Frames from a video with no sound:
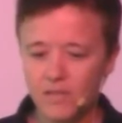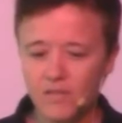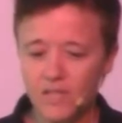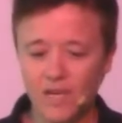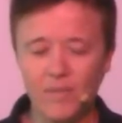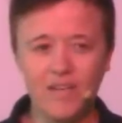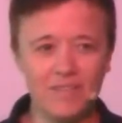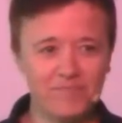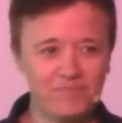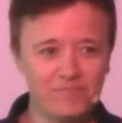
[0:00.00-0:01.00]
It just can't be
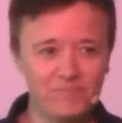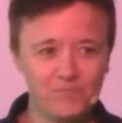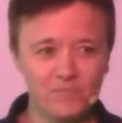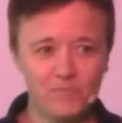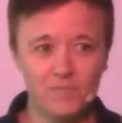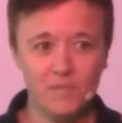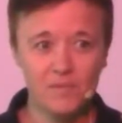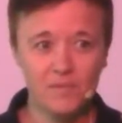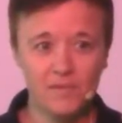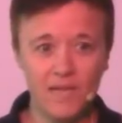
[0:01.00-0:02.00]
done.
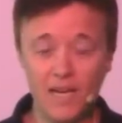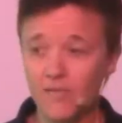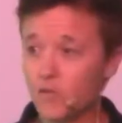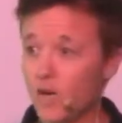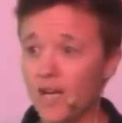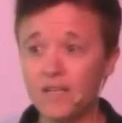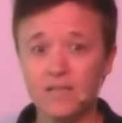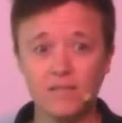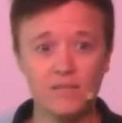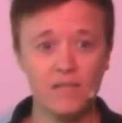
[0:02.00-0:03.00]
I have
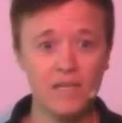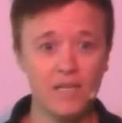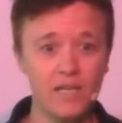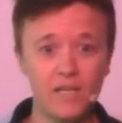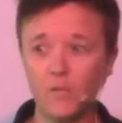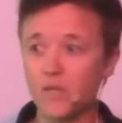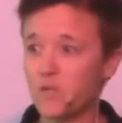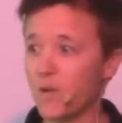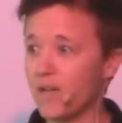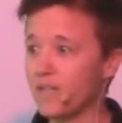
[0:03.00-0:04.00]
tried any
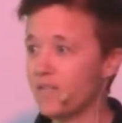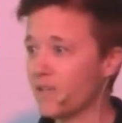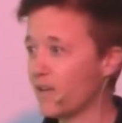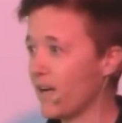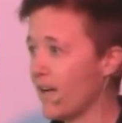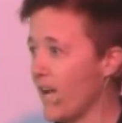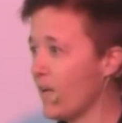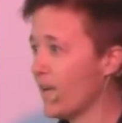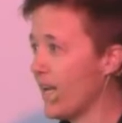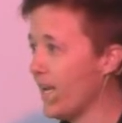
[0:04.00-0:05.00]
which way to figure out
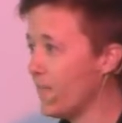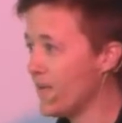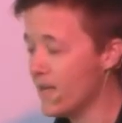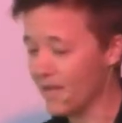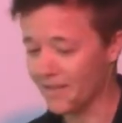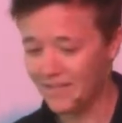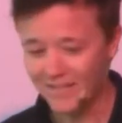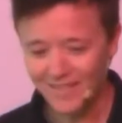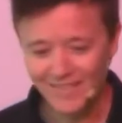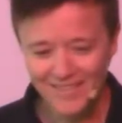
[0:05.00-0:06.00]
how it can be done,
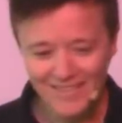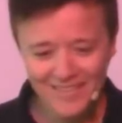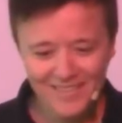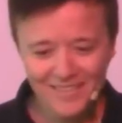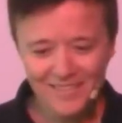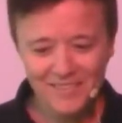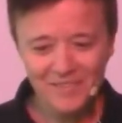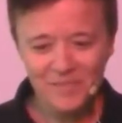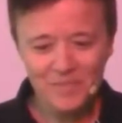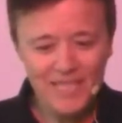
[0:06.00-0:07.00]

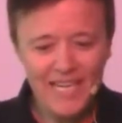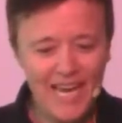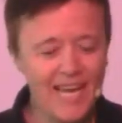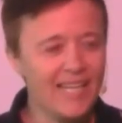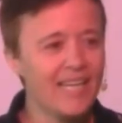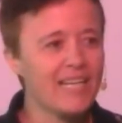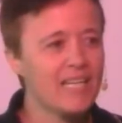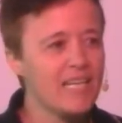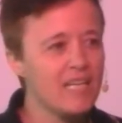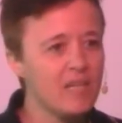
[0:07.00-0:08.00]
but it can't.
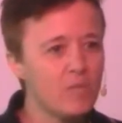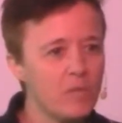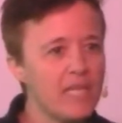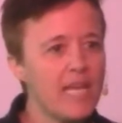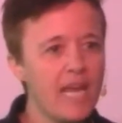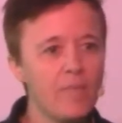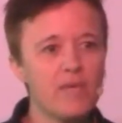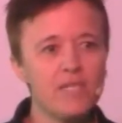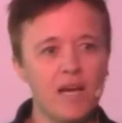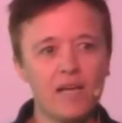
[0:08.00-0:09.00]
It, it, it really can't
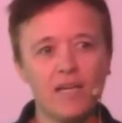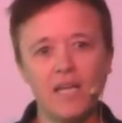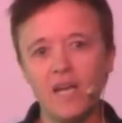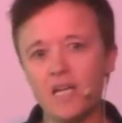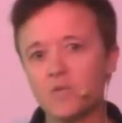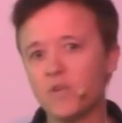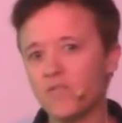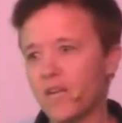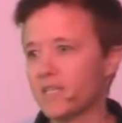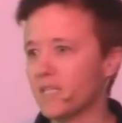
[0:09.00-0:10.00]
be done, and us
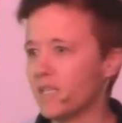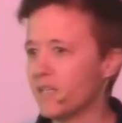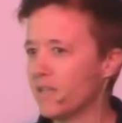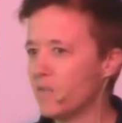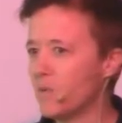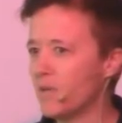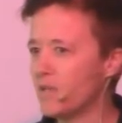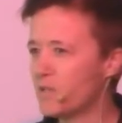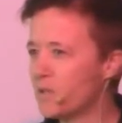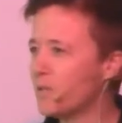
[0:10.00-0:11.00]
reflect what
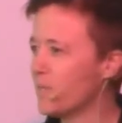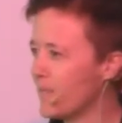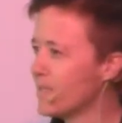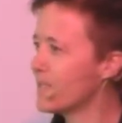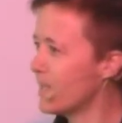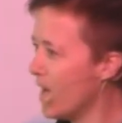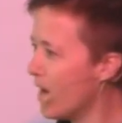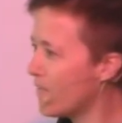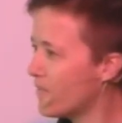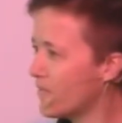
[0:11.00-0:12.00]
it truly means to
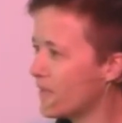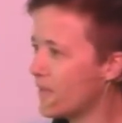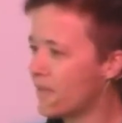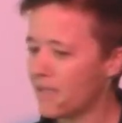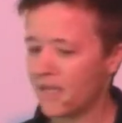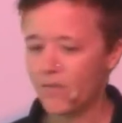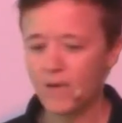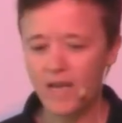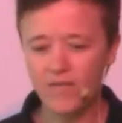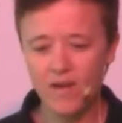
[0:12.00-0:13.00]
love if
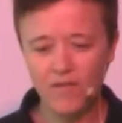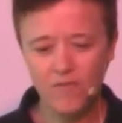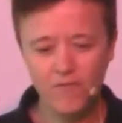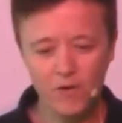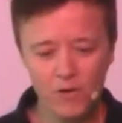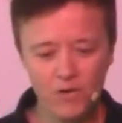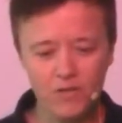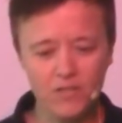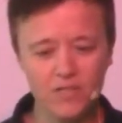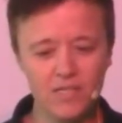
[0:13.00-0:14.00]
we have not
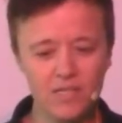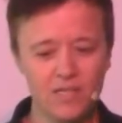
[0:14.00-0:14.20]
first